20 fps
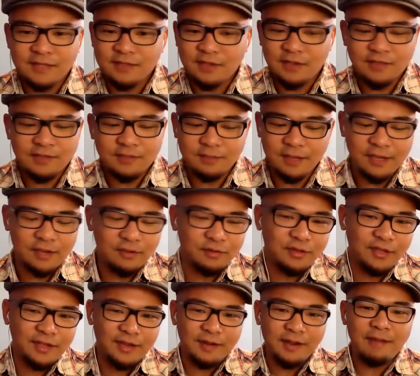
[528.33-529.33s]
awesome. And you
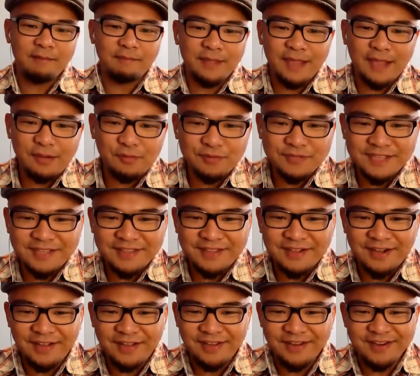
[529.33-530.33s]
did an MBA with
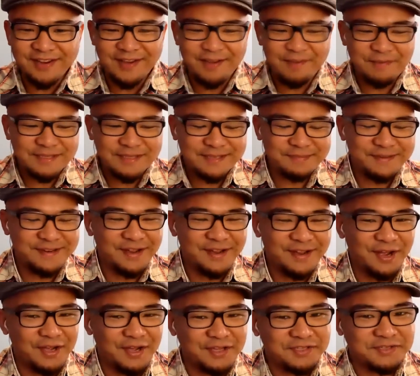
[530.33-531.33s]
Seth Godin. That must have been
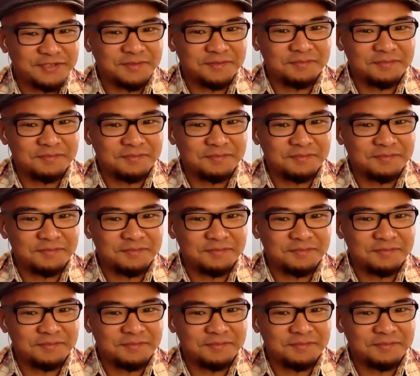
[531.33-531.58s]
awesome.